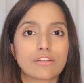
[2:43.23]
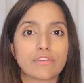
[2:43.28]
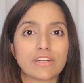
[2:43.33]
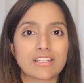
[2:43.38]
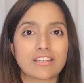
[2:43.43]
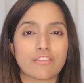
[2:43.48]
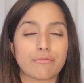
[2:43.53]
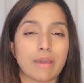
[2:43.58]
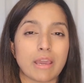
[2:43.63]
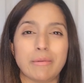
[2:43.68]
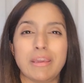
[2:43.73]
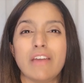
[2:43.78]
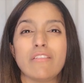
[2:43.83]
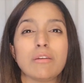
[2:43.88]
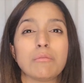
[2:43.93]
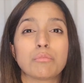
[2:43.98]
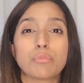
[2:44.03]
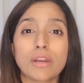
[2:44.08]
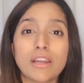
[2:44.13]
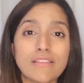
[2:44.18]
the risk of baby
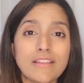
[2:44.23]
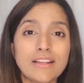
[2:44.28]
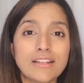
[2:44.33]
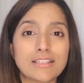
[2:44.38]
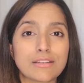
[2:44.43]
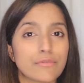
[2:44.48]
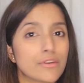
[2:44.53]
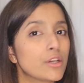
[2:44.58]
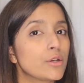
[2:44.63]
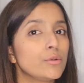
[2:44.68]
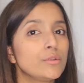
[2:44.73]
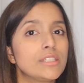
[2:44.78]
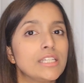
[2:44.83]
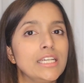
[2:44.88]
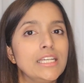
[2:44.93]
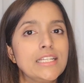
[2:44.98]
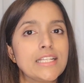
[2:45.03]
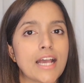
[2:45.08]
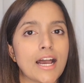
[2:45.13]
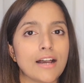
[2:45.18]
having breathing
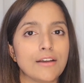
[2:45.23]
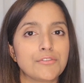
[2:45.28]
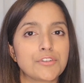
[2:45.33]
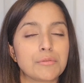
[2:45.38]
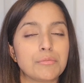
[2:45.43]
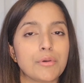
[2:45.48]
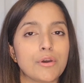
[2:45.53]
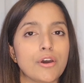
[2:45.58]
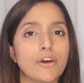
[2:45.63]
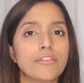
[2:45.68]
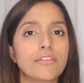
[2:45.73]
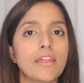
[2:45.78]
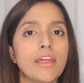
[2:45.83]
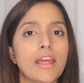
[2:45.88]
difficulties after birth,